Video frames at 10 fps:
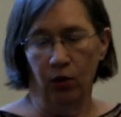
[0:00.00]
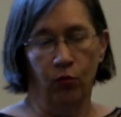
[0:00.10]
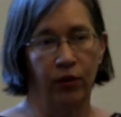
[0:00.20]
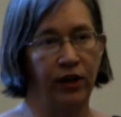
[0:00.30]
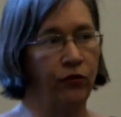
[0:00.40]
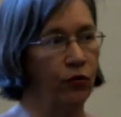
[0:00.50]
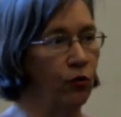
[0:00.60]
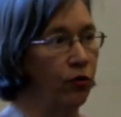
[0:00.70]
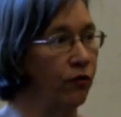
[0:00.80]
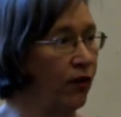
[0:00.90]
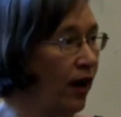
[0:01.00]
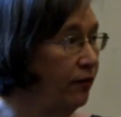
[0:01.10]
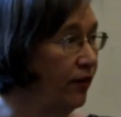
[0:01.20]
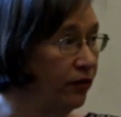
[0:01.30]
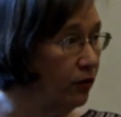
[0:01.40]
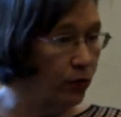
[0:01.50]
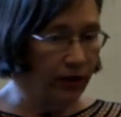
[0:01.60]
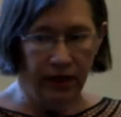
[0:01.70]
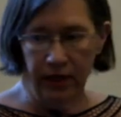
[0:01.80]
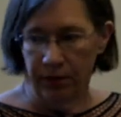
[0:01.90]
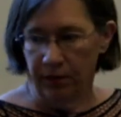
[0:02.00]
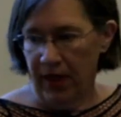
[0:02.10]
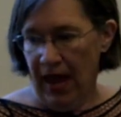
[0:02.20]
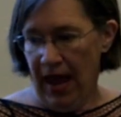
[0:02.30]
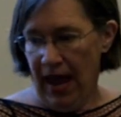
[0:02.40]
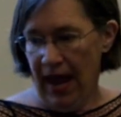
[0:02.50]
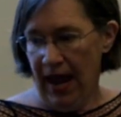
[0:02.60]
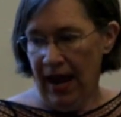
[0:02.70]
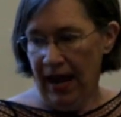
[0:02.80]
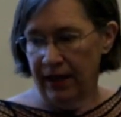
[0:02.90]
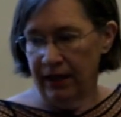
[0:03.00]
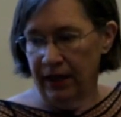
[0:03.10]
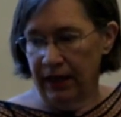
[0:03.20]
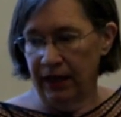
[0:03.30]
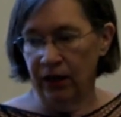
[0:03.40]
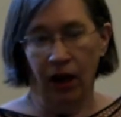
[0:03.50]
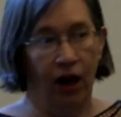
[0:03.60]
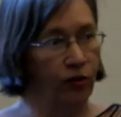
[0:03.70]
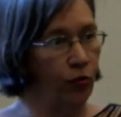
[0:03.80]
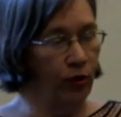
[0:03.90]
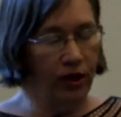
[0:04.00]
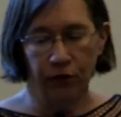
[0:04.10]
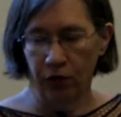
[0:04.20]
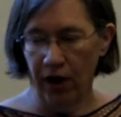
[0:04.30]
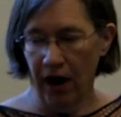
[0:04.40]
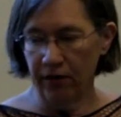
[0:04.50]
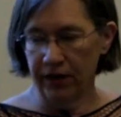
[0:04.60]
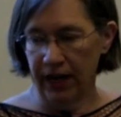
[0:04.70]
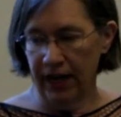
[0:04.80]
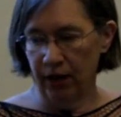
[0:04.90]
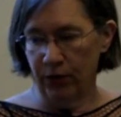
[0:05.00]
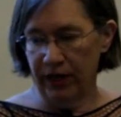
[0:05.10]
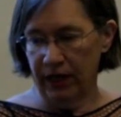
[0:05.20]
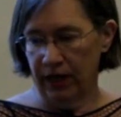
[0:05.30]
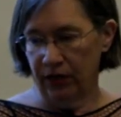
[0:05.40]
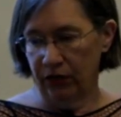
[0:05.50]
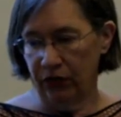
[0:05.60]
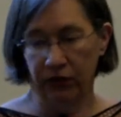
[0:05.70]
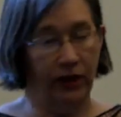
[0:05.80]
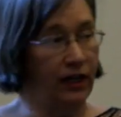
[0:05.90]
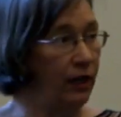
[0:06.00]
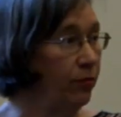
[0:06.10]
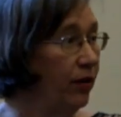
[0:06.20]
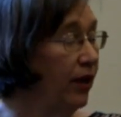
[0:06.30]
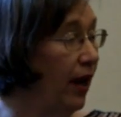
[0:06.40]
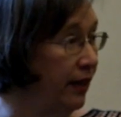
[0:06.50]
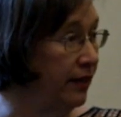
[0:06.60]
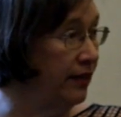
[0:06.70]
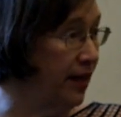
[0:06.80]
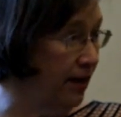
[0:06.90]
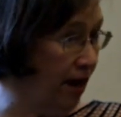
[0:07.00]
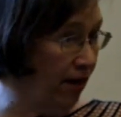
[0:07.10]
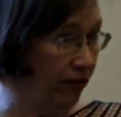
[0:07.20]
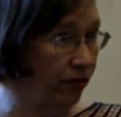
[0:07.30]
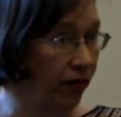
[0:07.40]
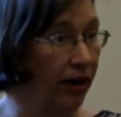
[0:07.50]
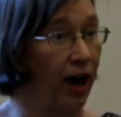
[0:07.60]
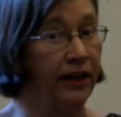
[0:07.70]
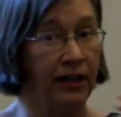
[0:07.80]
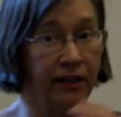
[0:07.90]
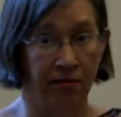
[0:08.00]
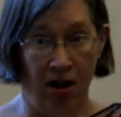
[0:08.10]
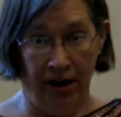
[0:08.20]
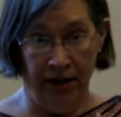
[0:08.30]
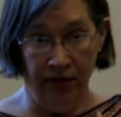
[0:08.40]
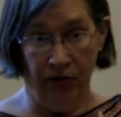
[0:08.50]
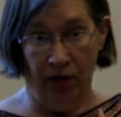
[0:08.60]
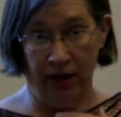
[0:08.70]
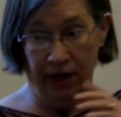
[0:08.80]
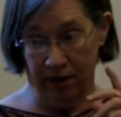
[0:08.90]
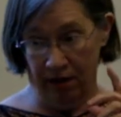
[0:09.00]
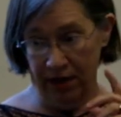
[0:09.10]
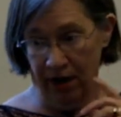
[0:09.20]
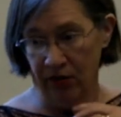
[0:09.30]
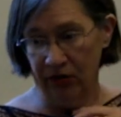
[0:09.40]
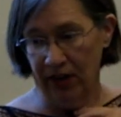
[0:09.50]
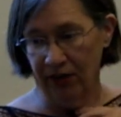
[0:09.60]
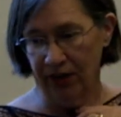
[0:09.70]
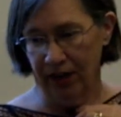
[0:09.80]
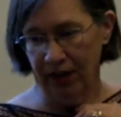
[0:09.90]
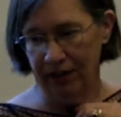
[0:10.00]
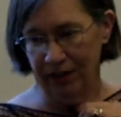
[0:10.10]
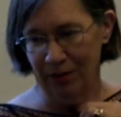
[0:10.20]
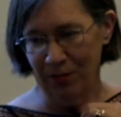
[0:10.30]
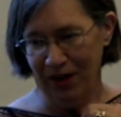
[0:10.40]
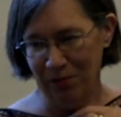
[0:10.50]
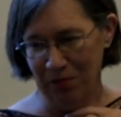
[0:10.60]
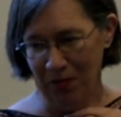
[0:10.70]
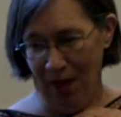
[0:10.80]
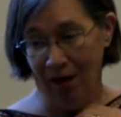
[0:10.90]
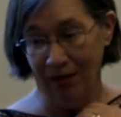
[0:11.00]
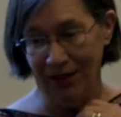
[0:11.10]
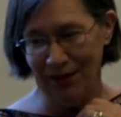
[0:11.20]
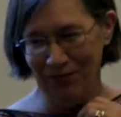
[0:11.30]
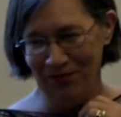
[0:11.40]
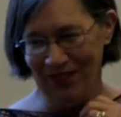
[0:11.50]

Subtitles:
We school 5 days a week, and in a 24-hour day, we need sleep 8 to 10 hours, right? I need 9, so I get 9 hours. Last night I didn't, but I'll live.